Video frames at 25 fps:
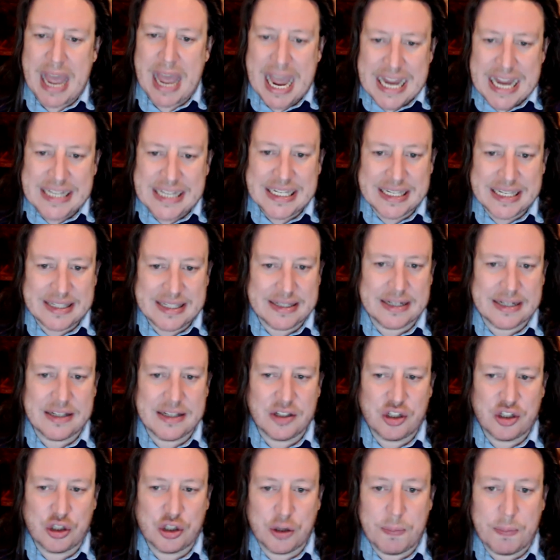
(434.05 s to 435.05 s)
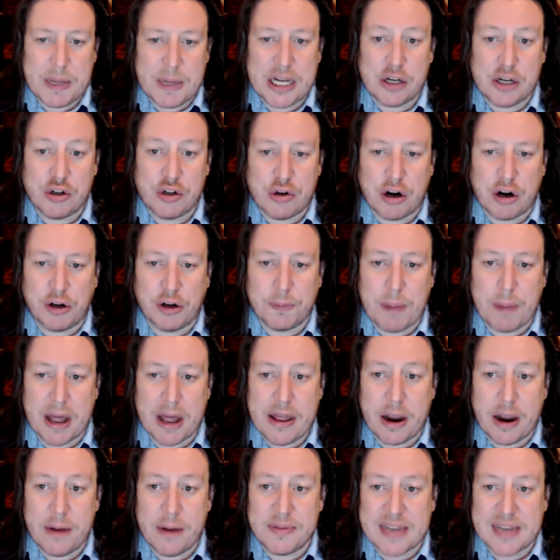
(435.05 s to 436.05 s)
hate incidents should be controlled by
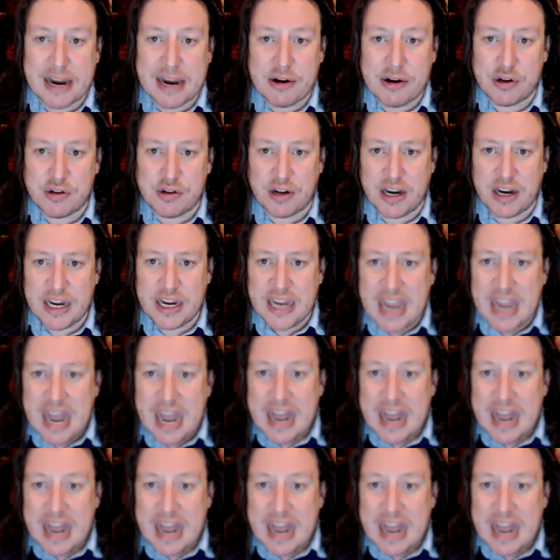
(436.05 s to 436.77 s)
the Home Secretary.